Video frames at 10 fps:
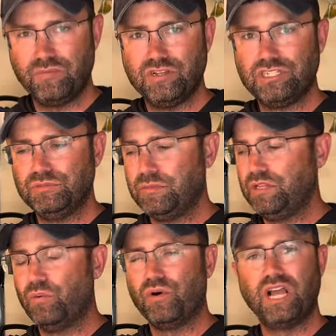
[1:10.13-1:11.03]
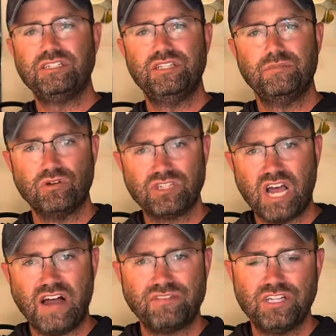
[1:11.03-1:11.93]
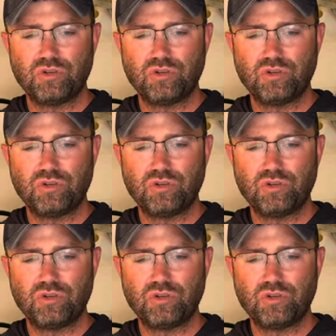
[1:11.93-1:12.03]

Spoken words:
This seems to be the one I see the most often.